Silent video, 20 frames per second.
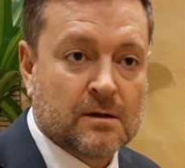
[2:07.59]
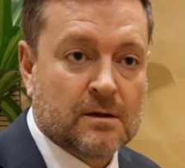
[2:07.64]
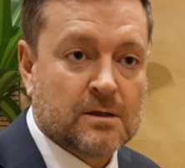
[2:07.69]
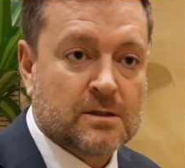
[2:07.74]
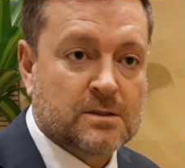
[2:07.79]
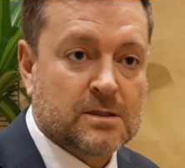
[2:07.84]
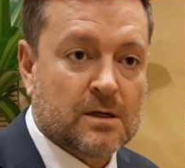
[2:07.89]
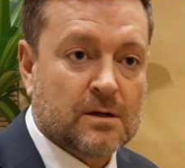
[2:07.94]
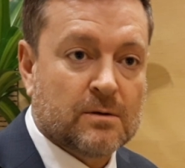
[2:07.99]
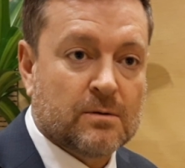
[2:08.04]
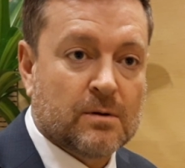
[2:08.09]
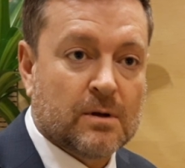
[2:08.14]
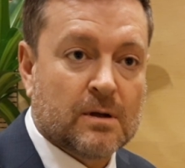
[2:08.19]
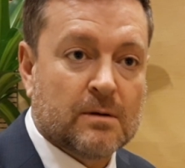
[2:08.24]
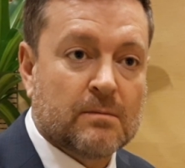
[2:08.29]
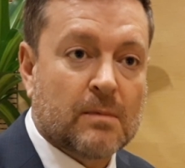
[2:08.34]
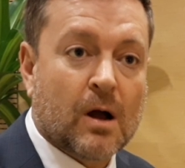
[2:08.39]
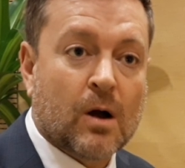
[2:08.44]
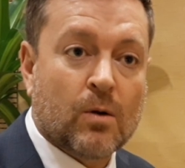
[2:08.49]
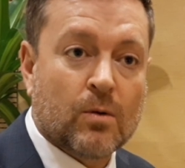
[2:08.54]
So
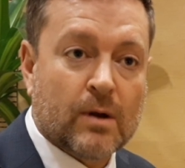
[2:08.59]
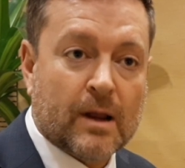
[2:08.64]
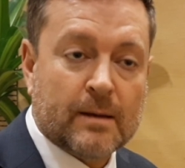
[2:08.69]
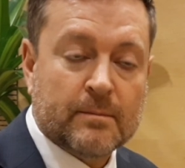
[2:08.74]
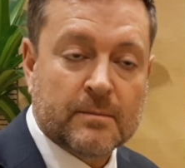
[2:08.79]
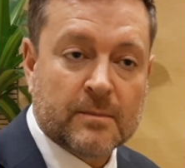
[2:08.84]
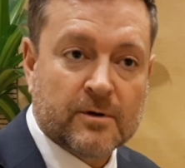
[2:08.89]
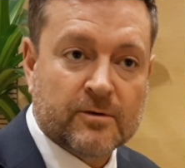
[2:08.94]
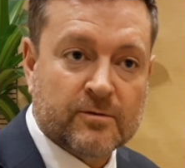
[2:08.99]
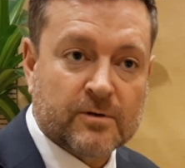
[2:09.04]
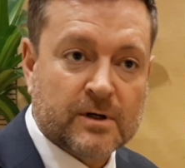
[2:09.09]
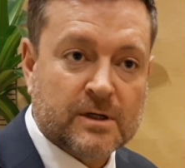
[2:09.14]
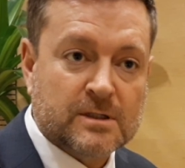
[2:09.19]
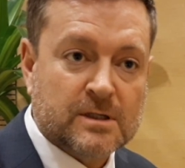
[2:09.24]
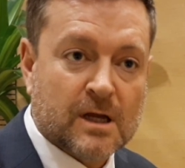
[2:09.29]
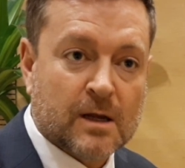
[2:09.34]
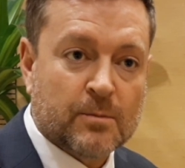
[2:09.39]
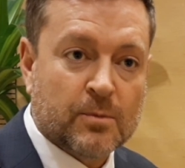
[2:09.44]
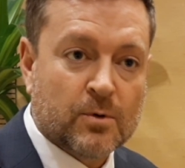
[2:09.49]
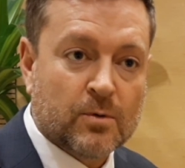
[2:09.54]
Olam, for
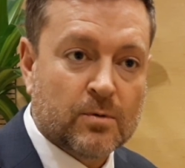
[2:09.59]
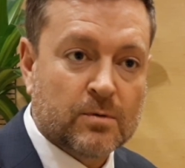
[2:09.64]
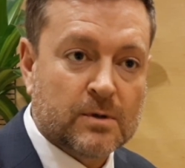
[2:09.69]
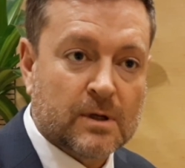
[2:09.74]
example,